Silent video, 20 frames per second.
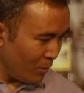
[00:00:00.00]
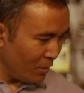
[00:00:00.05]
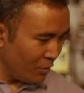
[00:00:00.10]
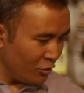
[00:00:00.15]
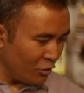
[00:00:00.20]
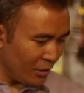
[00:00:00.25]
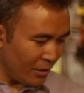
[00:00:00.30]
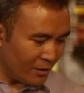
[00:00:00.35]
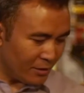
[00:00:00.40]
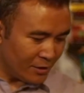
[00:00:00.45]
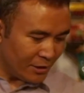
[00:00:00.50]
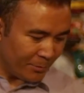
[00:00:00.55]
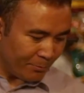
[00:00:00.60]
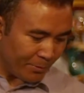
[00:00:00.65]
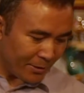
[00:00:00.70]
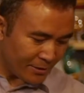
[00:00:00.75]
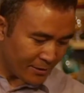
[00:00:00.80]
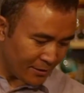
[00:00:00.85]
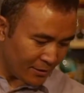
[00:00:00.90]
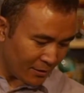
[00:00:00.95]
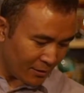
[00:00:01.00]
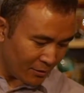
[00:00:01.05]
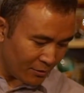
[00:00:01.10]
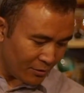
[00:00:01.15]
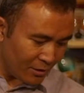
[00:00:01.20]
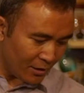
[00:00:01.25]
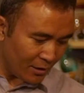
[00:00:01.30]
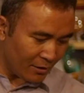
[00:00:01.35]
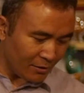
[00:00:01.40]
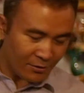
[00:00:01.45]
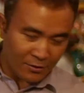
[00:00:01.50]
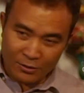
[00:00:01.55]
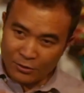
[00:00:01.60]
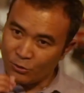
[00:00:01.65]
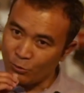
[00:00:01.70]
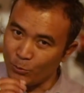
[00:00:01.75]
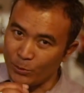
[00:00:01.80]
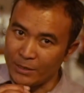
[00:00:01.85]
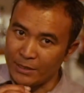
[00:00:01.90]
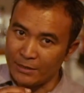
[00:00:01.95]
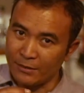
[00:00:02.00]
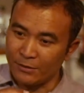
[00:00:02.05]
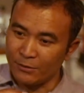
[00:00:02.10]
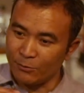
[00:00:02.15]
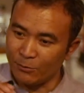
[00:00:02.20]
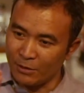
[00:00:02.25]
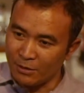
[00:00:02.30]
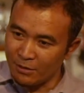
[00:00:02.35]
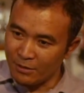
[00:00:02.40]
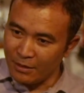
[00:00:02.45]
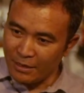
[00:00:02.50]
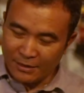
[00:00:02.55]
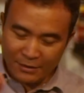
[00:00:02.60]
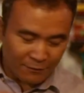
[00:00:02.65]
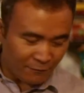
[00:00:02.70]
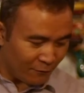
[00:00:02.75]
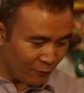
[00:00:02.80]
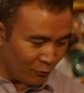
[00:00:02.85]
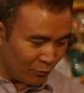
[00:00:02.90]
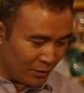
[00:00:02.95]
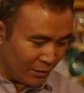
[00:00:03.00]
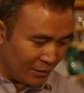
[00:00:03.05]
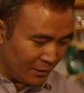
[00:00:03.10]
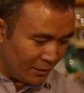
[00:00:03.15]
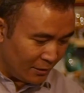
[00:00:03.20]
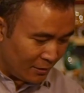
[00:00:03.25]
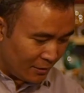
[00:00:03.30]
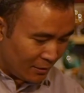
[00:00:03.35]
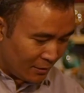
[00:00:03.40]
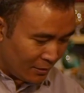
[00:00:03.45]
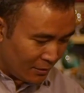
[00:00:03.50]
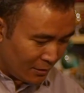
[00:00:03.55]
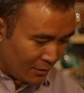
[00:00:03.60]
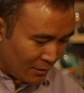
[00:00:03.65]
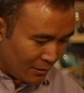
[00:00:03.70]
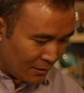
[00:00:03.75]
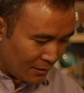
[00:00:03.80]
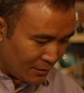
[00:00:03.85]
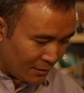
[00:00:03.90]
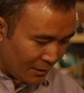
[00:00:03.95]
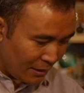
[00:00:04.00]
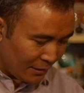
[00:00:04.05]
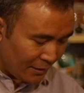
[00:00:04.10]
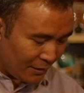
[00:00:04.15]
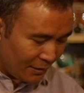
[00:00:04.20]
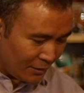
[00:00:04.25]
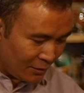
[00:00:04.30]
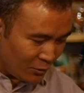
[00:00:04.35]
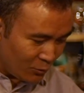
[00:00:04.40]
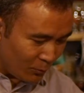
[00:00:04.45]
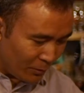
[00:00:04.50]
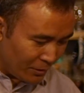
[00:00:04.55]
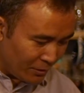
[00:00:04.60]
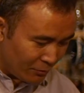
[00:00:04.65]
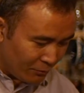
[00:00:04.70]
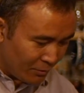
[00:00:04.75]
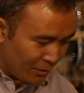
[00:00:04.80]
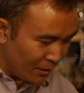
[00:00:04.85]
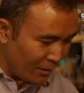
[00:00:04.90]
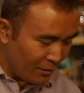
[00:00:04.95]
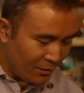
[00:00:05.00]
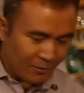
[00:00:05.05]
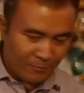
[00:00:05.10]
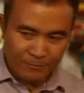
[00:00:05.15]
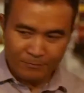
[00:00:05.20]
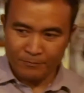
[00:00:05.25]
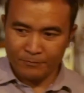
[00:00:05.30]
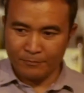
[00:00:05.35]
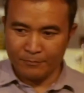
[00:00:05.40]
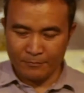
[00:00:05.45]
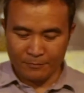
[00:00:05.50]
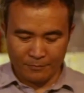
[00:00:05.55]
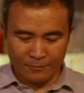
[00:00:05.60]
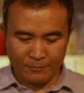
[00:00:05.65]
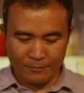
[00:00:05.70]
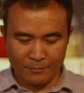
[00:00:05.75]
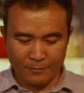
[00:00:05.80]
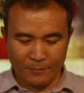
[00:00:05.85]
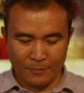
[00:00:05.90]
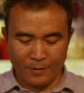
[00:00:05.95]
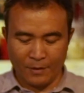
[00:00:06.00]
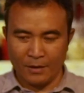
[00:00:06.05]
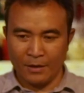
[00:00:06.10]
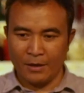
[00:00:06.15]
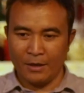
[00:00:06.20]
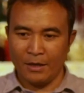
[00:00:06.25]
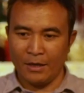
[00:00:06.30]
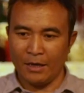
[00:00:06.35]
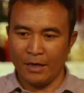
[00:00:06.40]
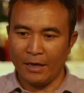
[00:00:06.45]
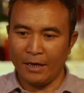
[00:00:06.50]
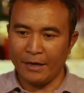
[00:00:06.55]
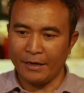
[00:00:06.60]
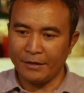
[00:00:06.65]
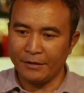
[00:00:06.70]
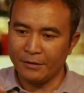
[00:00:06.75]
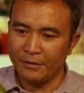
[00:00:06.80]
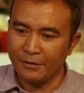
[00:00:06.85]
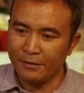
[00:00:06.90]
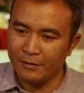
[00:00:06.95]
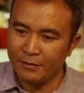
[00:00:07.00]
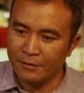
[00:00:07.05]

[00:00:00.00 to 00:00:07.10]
what the cherries represent in a drink is the sweetness. So it's a nice fruity, slightly sweet drink. And